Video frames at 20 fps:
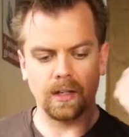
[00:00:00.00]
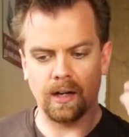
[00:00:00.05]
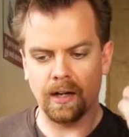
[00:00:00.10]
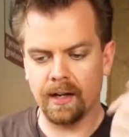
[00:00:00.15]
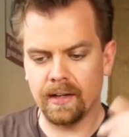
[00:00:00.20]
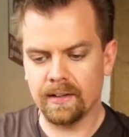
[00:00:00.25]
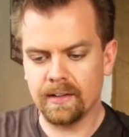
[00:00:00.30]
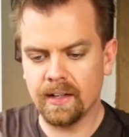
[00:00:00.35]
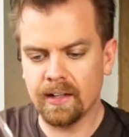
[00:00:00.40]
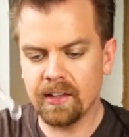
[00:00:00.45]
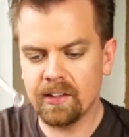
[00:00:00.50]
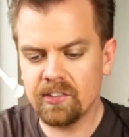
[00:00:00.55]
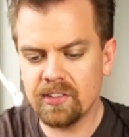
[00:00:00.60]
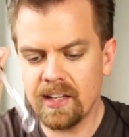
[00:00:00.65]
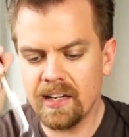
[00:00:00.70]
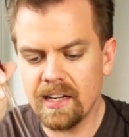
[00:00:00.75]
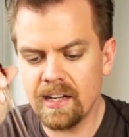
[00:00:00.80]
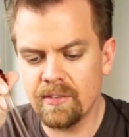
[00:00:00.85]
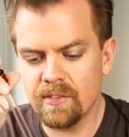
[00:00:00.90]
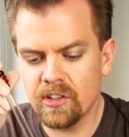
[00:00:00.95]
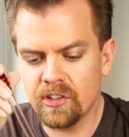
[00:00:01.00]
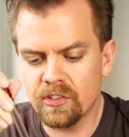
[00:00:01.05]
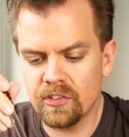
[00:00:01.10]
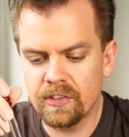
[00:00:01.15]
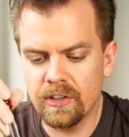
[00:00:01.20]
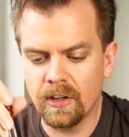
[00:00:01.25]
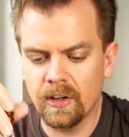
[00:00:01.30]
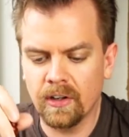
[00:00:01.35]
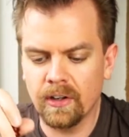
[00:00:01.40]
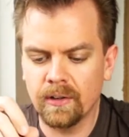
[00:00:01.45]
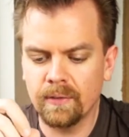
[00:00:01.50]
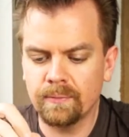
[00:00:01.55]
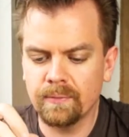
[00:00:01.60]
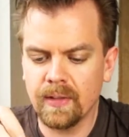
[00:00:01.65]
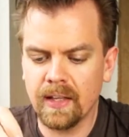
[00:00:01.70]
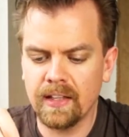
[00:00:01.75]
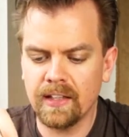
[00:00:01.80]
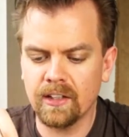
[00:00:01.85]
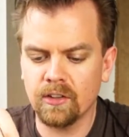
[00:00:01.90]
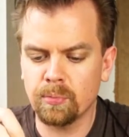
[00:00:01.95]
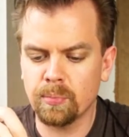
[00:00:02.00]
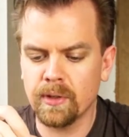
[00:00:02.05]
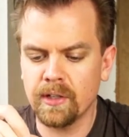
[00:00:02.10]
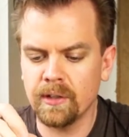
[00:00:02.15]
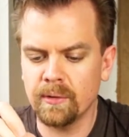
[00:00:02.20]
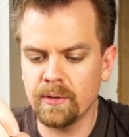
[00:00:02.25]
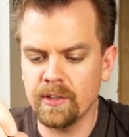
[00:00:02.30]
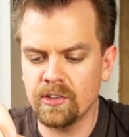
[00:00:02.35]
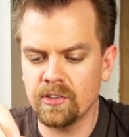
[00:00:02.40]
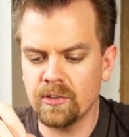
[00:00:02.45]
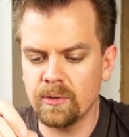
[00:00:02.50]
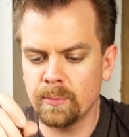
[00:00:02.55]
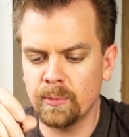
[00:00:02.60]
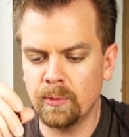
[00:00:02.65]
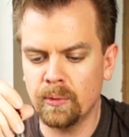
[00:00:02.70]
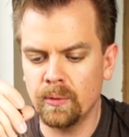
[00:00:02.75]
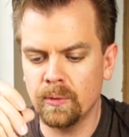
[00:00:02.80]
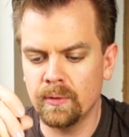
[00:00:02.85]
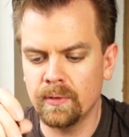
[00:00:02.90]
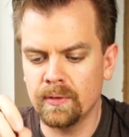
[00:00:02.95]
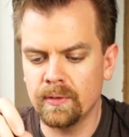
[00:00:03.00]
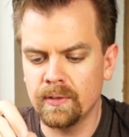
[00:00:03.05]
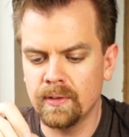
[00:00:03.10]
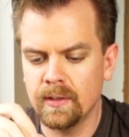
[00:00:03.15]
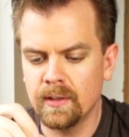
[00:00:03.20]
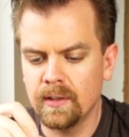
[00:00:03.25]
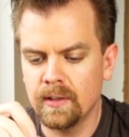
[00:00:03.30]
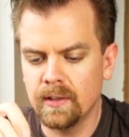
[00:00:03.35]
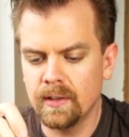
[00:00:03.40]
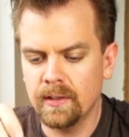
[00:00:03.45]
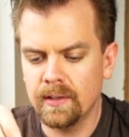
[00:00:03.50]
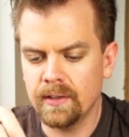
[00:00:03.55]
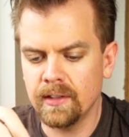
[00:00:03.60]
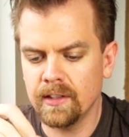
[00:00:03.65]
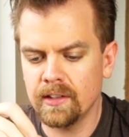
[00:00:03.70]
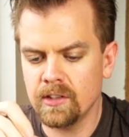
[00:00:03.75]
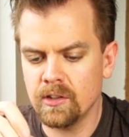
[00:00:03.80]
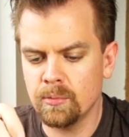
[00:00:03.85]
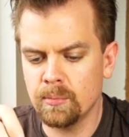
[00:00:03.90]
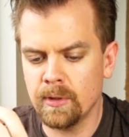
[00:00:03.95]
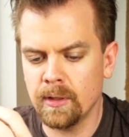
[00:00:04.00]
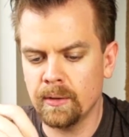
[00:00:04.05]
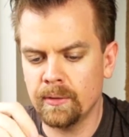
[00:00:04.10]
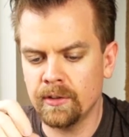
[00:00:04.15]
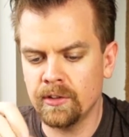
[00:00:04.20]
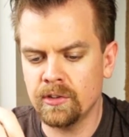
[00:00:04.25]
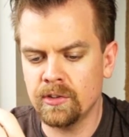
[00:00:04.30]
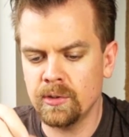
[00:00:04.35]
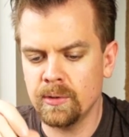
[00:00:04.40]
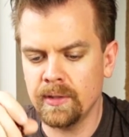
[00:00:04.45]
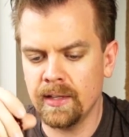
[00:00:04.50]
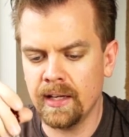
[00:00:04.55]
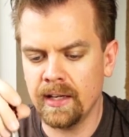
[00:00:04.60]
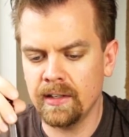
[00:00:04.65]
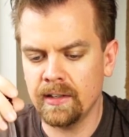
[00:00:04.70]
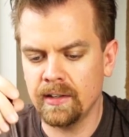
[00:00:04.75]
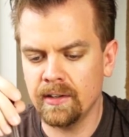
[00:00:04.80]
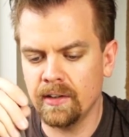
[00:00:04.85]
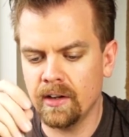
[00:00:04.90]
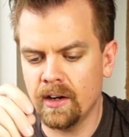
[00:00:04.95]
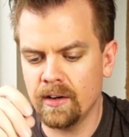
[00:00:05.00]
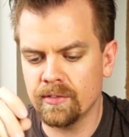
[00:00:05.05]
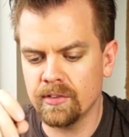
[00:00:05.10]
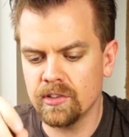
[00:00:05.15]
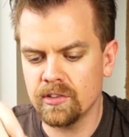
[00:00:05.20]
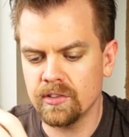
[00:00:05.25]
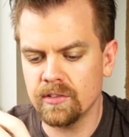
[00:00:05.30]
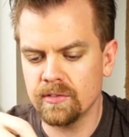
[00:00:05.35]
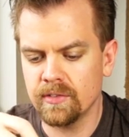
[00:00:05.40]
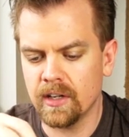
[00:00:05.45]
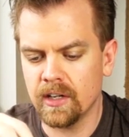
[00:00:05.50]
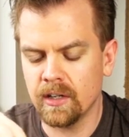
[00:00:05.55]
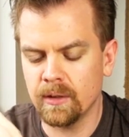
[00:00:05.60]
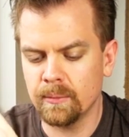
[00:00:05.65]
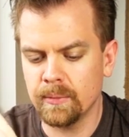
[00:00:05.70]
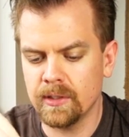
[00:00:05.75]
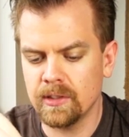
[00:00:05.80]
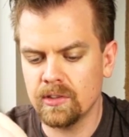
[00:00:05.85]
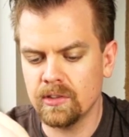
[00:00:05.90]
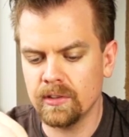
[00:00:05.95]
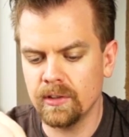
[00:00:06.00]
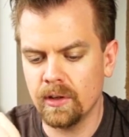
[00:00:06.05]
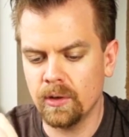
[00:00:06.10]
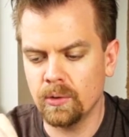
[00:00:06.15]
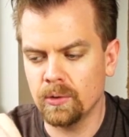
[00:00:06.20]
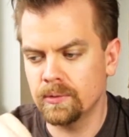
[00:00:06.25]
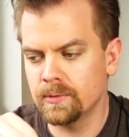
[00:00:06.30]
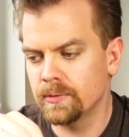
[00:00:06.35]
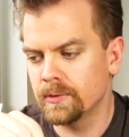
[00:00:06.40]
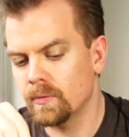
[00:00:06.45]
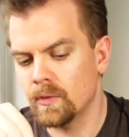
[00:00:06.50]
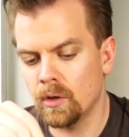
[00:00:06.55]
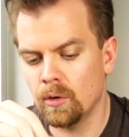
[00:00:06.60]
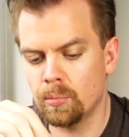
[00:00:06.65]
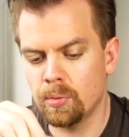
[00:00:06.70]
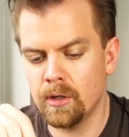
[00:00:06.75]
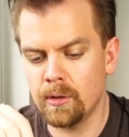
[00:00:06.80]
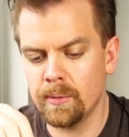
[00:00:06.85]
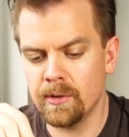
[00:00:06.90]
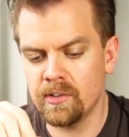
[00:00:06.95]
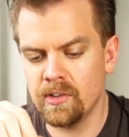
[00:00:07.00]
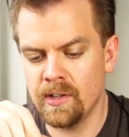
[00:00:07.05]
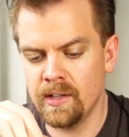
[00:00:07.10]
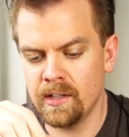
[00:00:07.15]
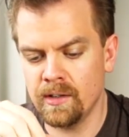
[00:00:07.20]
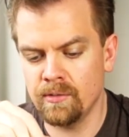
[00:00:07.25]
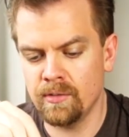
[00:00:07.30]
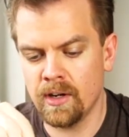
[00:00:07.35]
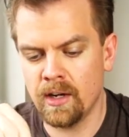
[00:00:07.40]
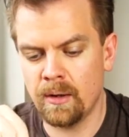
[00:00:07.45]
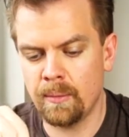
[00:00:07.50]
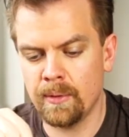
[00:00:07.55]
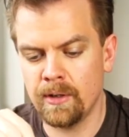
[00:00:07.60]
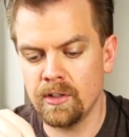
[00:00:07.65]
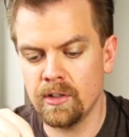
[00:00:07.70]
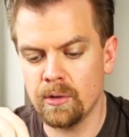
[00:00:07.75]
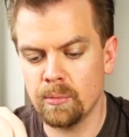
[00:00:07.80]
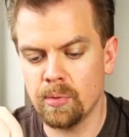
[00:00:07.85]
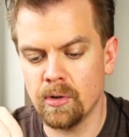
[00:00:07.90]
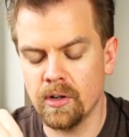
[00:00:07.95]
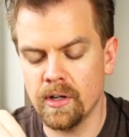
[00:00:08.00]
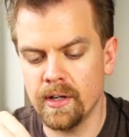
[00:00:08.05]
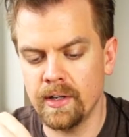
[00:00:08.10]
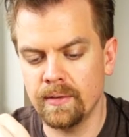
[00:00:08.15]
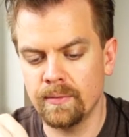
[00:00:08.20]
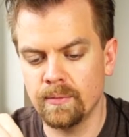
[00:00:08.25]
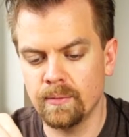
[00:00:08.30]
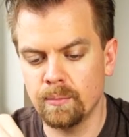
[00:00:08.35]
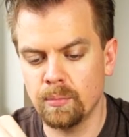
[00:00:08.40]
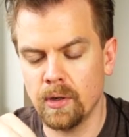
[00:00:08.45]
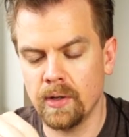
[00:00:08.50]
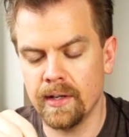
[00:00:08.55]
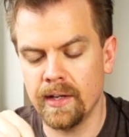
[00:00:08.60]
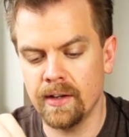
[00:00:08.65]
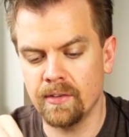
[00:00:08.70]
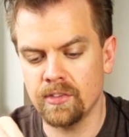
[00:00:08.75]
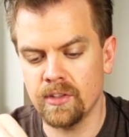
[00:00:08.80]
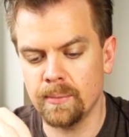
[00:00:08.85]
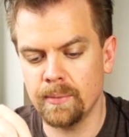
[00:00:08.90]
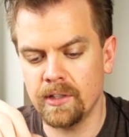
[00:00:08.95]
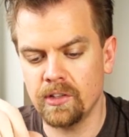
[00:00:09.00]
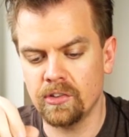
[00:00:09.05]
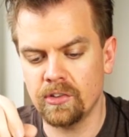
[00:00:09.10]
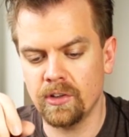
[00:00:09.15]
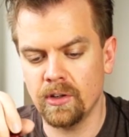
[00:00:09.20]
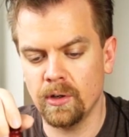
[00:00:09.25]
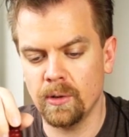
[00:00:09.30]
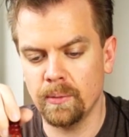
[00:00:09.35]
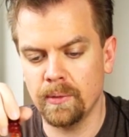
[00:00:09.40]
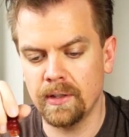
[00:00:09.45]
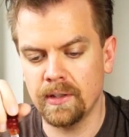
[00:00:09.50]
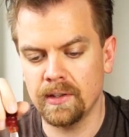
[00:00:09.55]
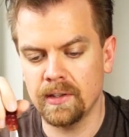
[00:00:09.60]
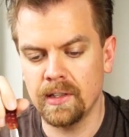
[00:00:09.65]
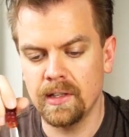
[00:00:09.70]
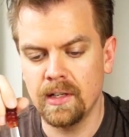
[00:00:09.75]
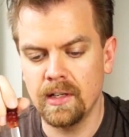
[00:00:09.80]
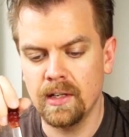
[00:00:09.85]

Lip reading: All right, now they say to give it a stir. I think it's pretty reasonable that you'd be able to do that in an office environment. So, or pretty much any environment, you can probably have something to stir with.